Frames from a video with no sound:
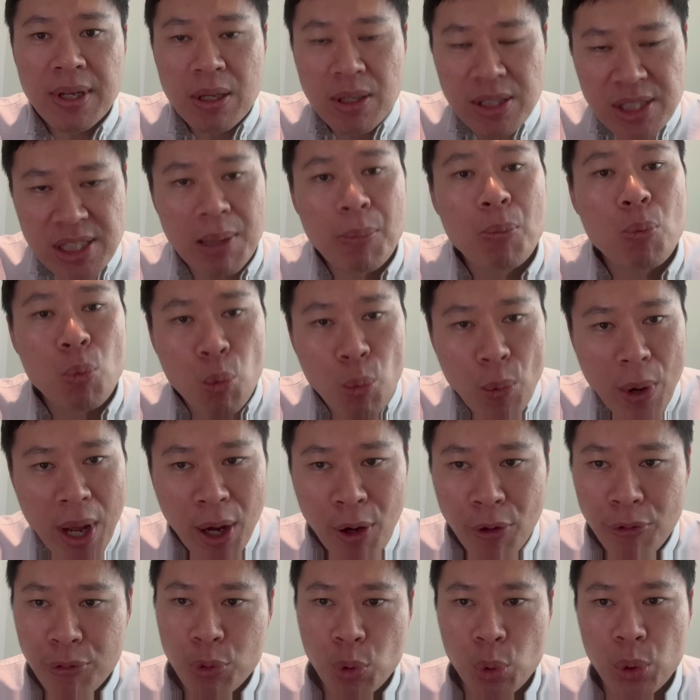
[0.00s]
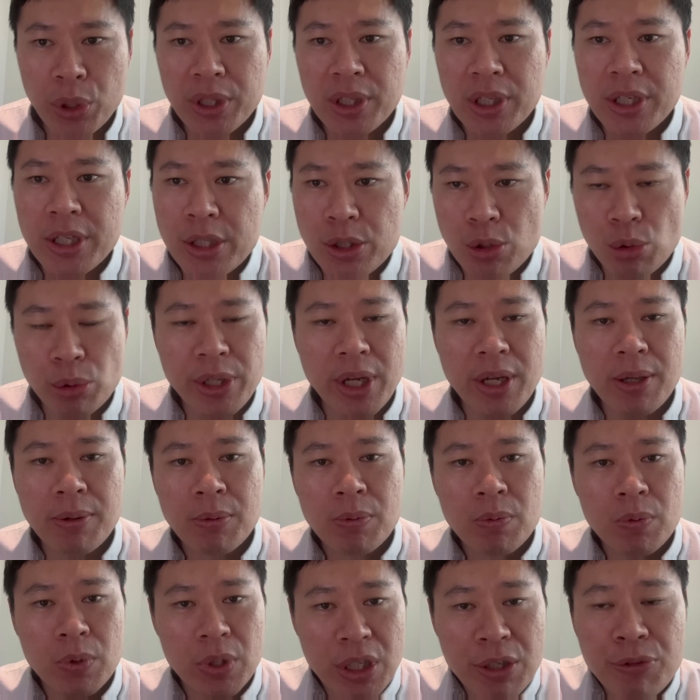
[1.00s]
some wealth quickly, so that
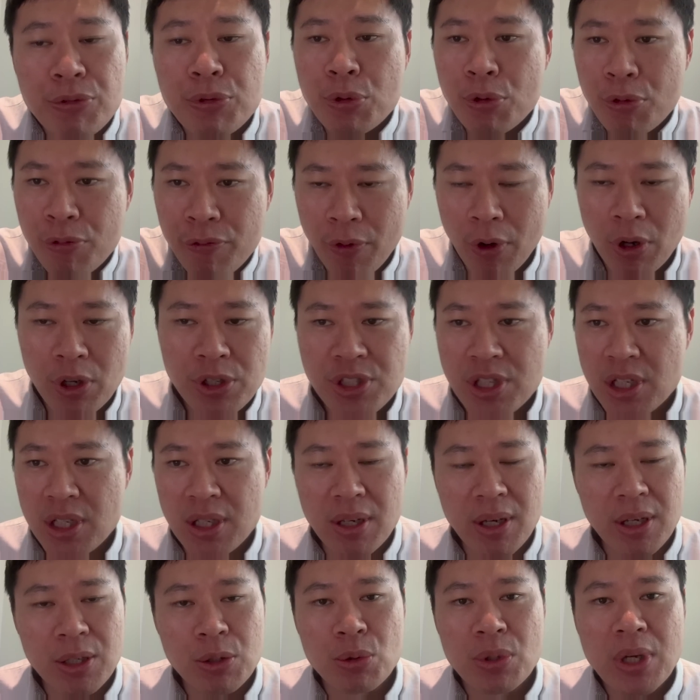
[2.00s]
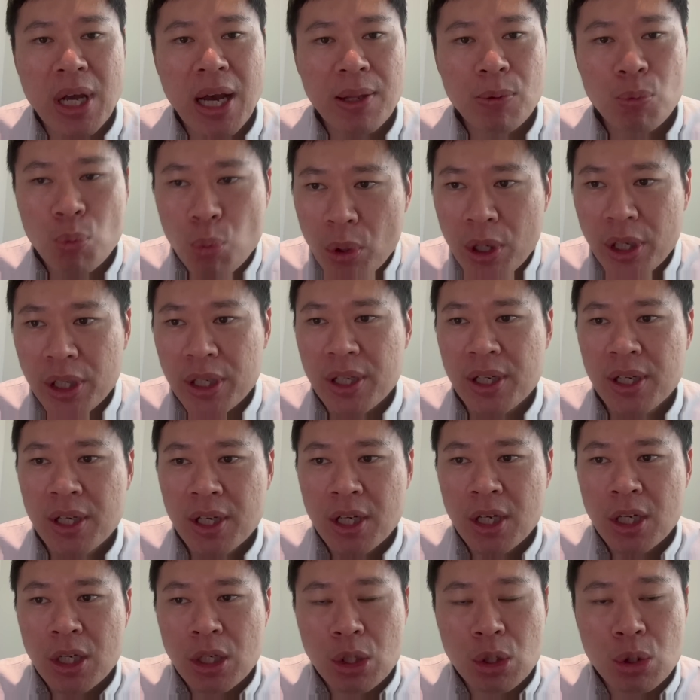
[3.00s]
if you fall sick and you can't work,
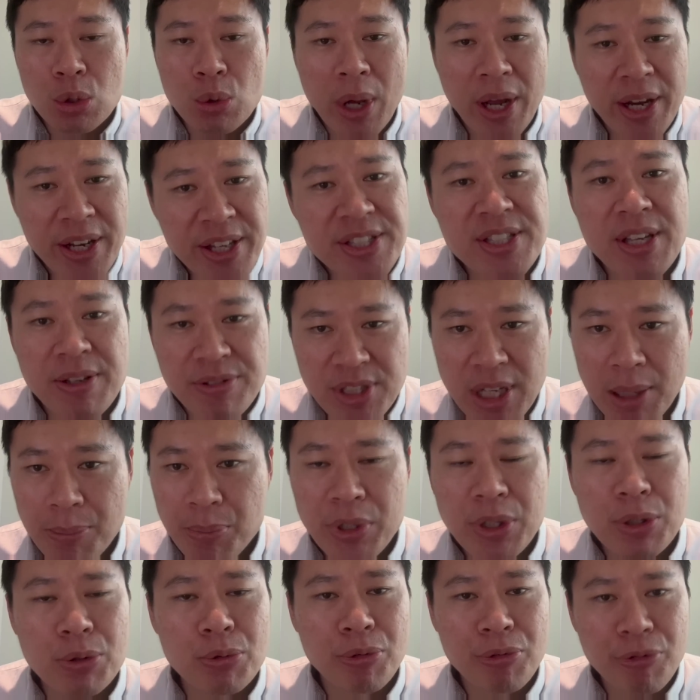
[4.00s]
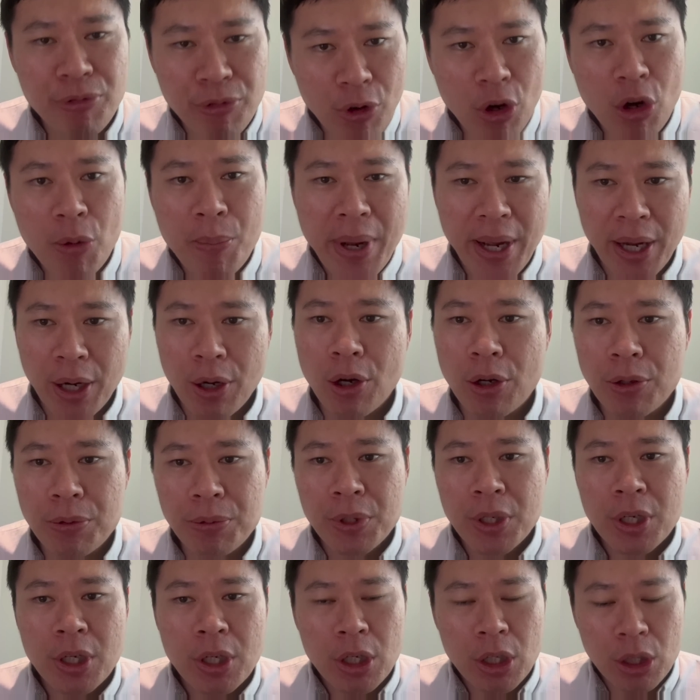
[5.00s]
you at least have something to fall back on.
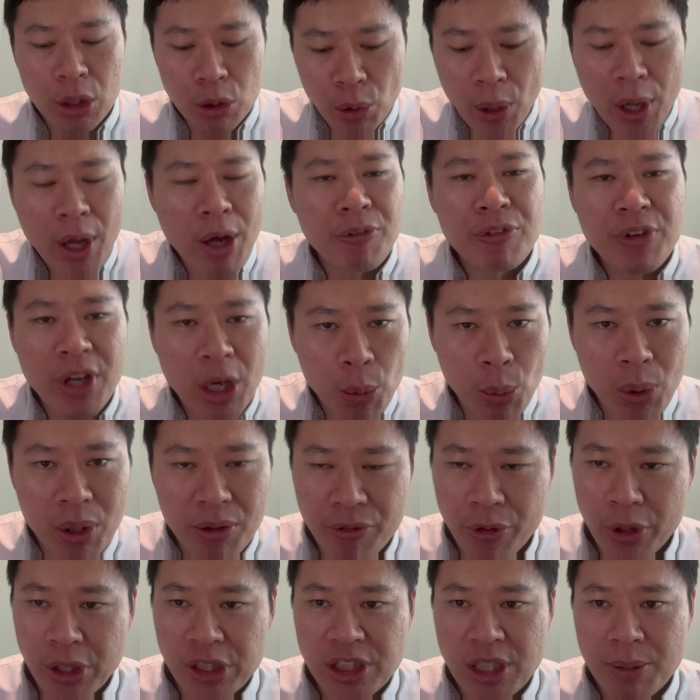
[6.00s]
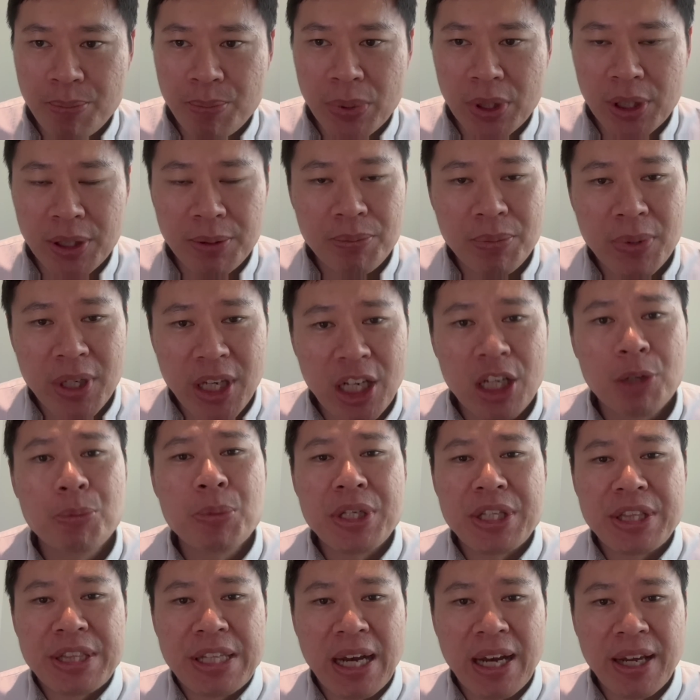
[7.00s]
Healthcare work, for example, cannot
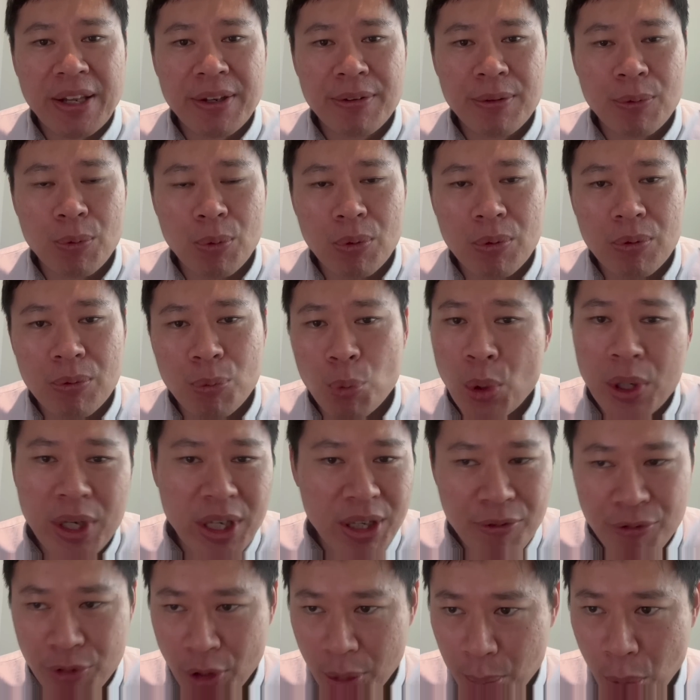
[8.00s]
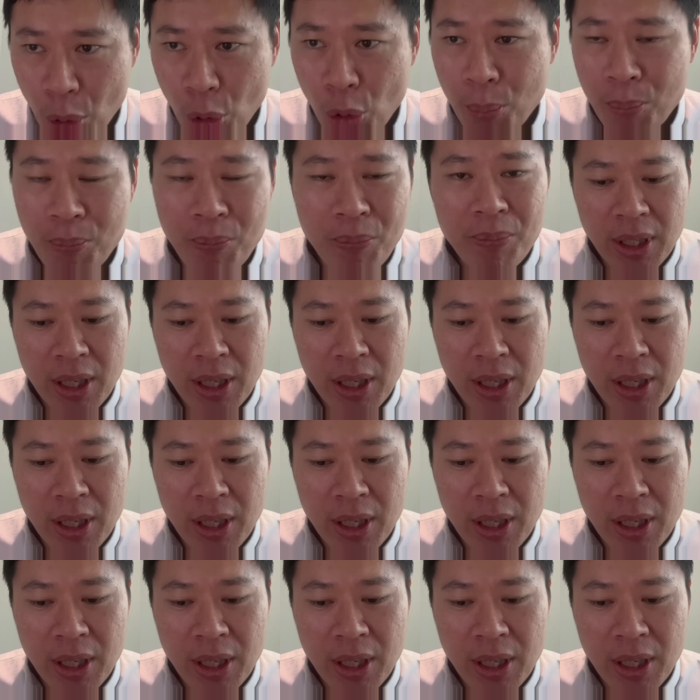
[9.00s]
be done working from home.